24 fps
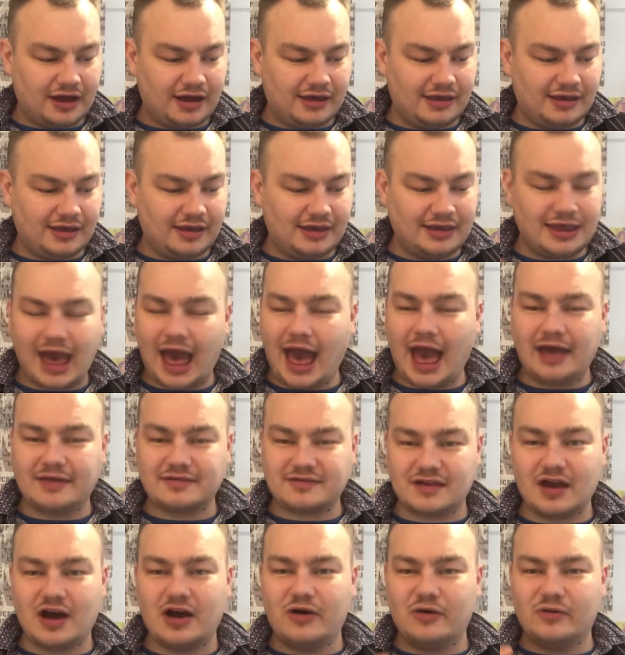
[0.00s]

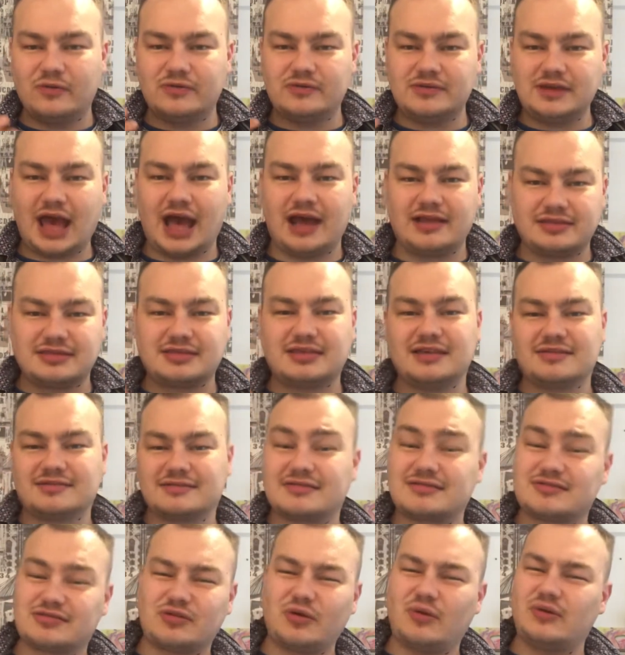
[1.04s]
this
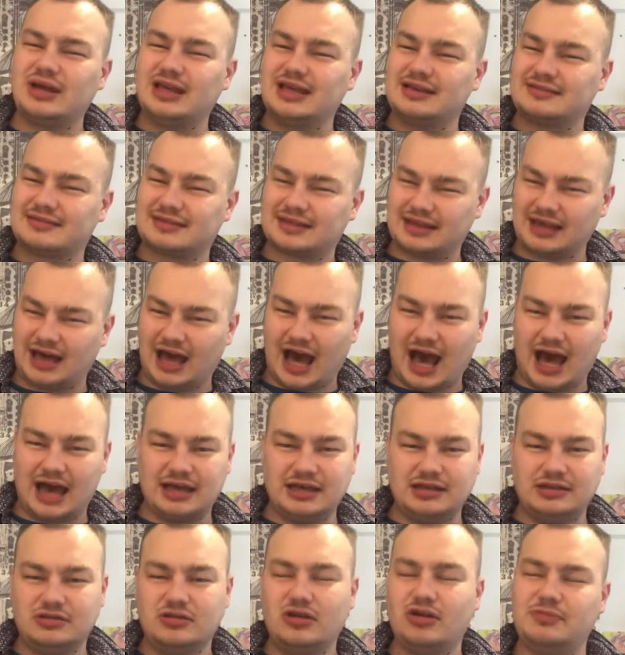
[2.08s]
story has
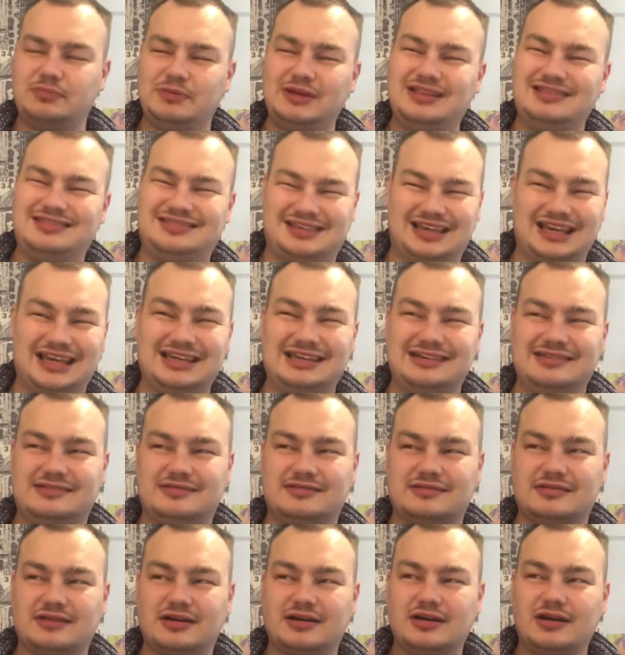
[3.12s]
kind not been
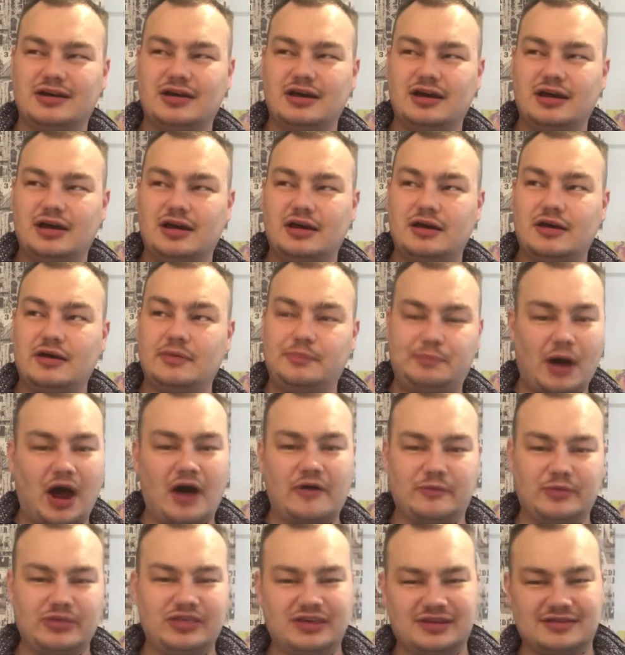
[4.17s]
teased, apart
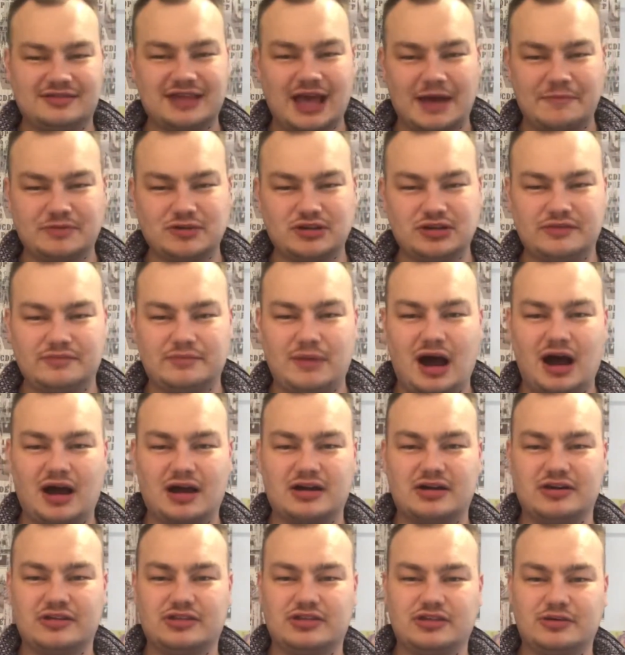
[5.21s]
with the exception of Mark
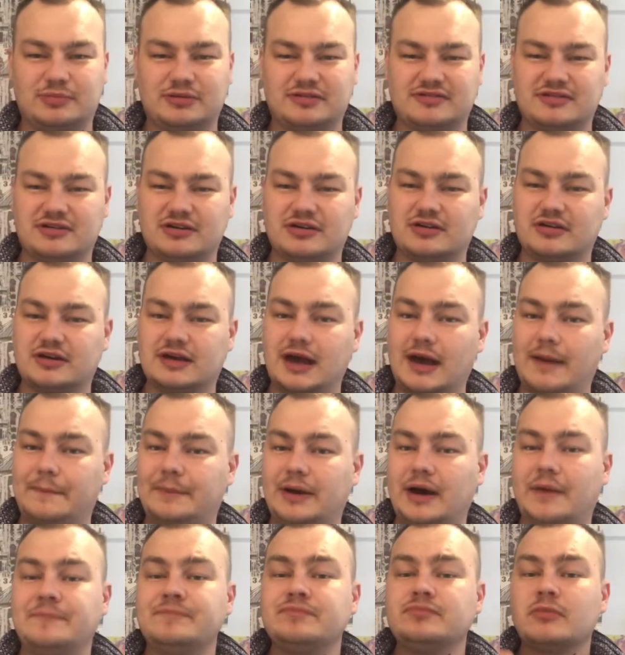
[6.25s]
of the Berserker,
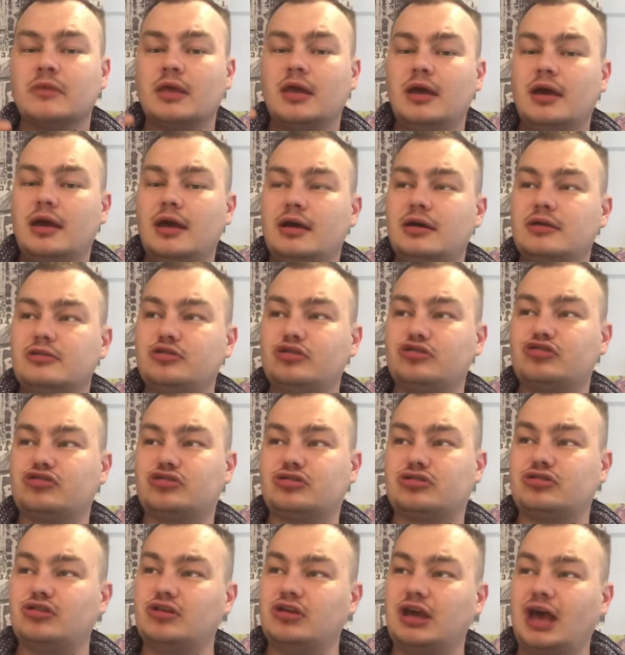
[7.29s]
but
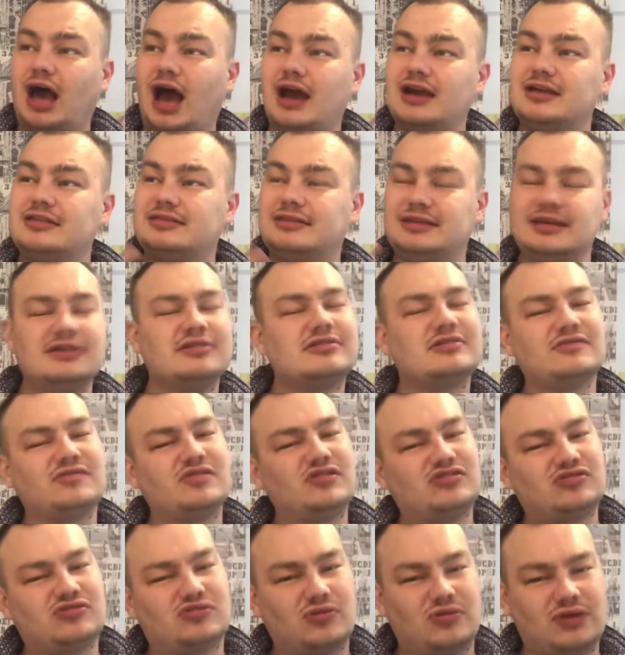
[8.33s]
the ideas of this
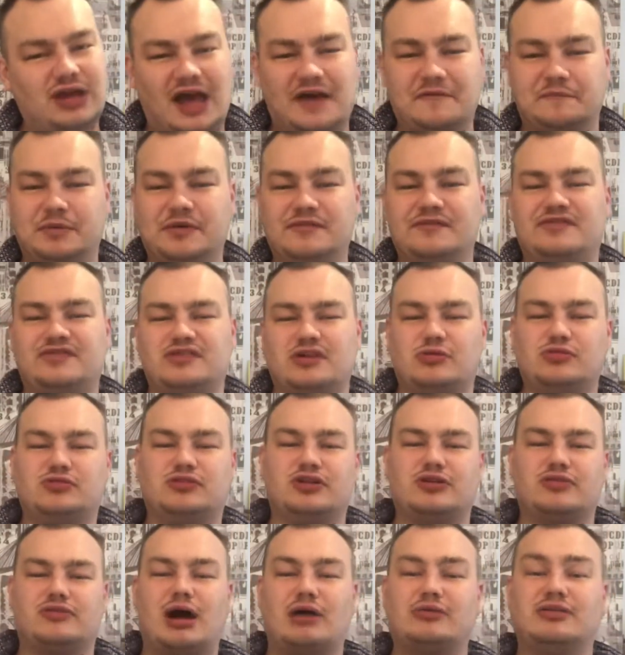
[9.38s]
story have been floating
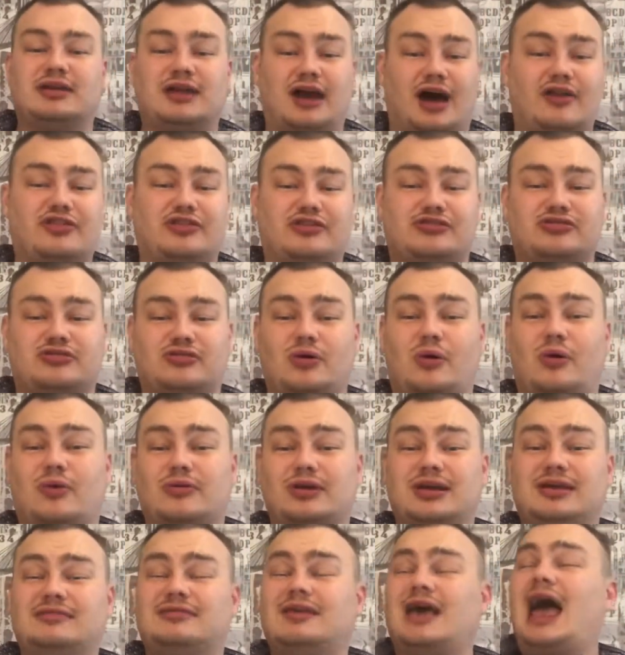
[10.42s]
around in other
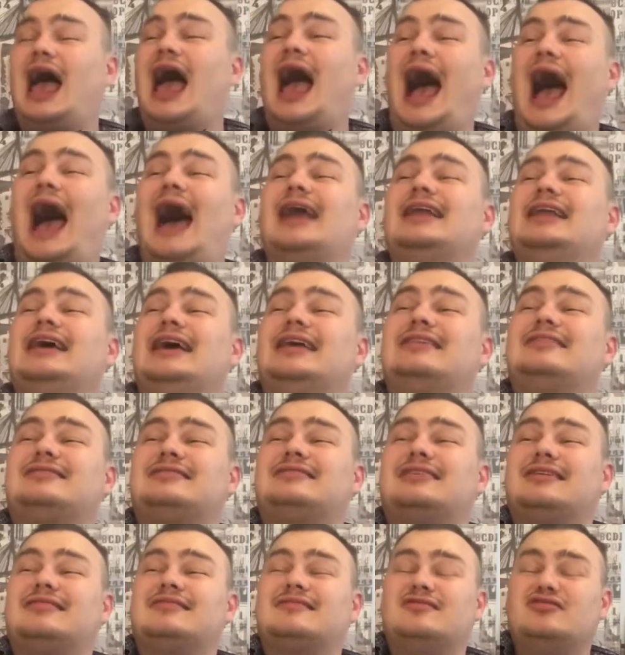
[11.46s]
stories, and it
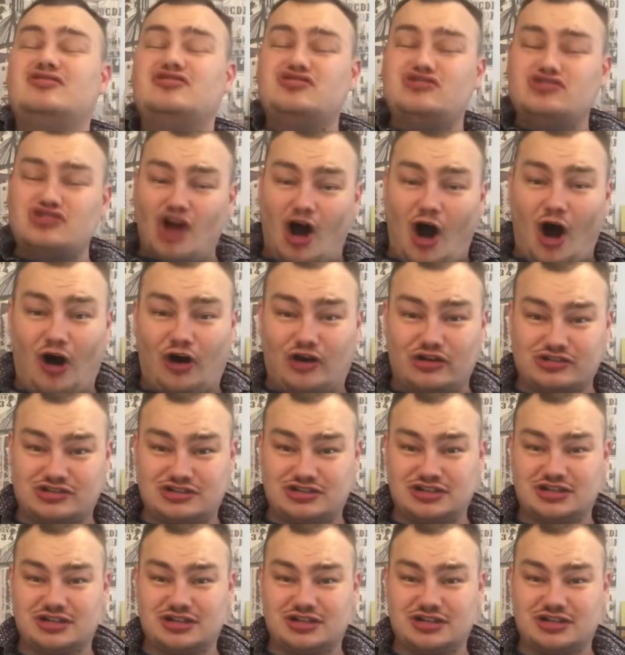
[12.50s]
does not